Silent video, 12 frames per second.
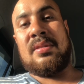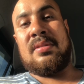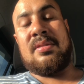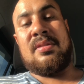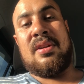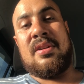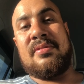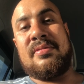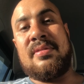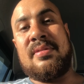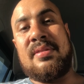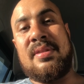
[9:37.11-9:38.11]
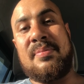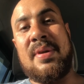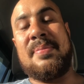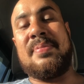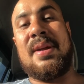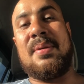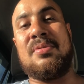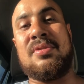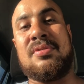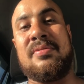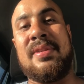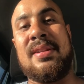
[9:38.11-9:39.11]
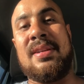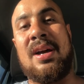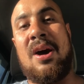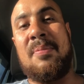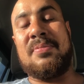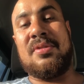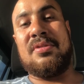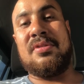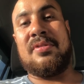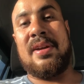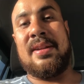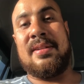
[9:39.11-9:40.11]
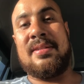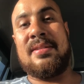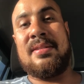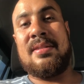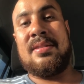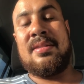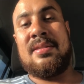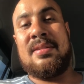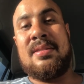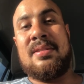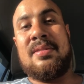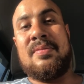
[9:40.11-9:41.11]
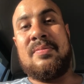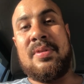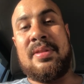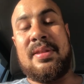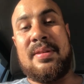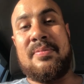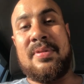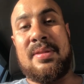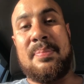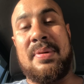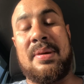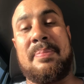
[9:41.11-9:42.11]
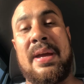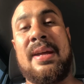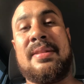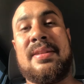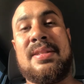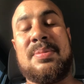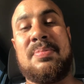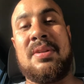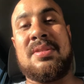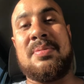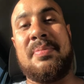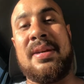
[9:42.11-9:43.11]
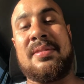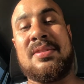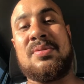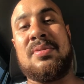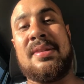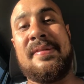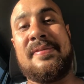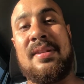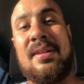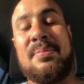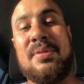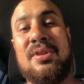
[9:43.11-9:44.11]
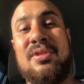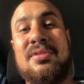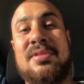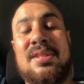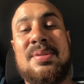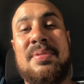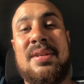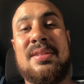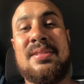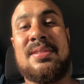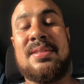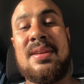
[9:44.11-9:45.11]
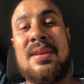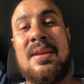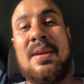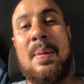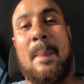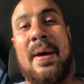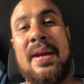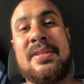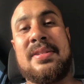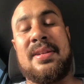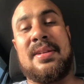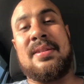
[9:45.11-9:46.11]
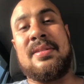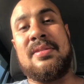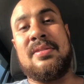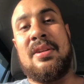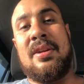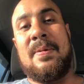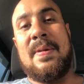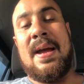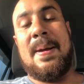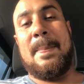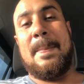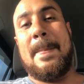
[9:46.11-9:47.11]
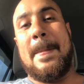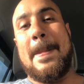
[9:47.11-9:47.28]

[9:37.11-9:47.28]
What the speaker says: you know, he may be able to really help the Ukraine with the big bag that he's about to make. This will definitely be Usyk's biggest paycheck, you know.